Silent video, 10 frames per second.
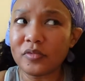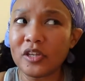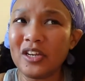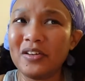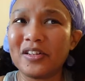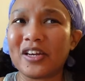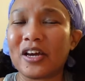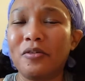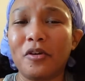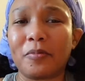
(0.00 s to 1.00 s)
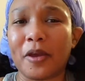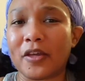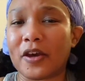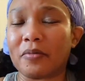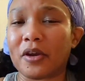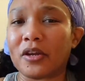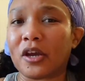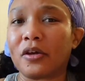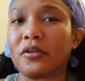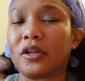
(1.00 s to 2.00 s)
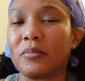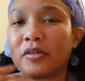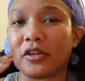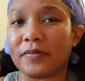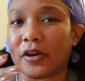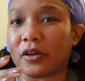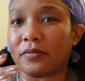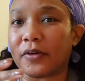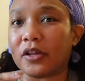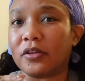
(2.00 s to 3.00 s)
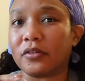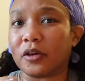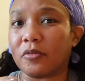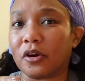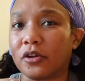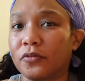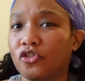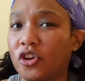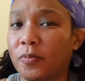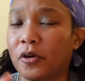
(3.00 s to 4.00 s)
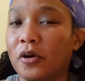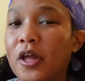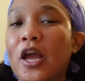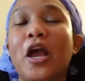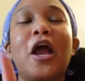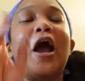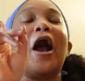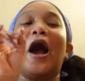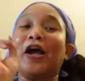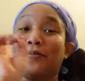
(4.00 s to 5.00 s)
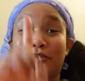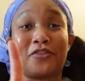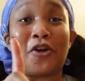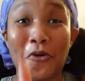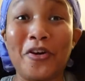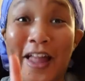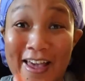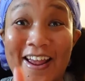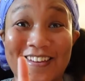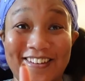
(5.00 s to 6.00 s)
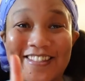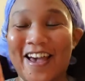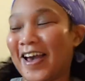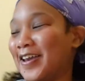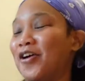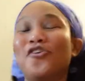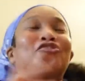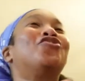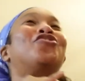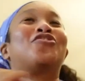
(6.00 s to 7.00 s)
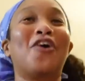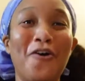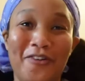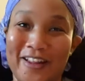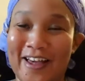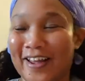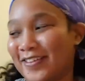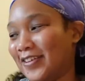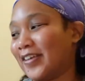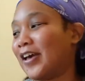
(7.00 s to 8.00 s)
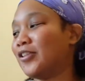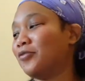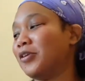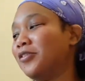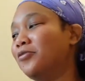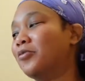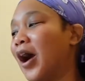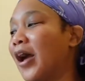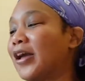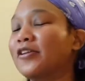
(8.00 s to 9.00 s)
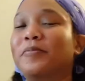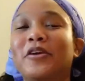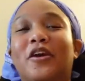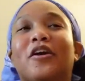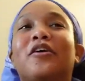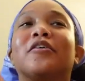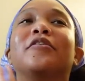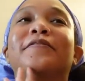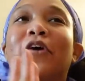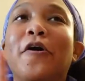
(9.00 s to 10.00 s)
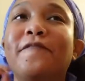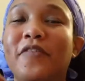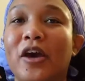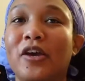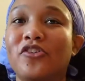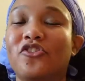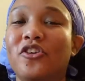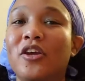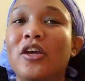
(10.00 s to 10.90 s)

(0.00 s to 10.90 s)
And I was like, I don't want to pay that right now. Let me see if I can find this somewhere else for cheaper. I am so glad I did that. So glad I did that. And the reason why is because Farfetch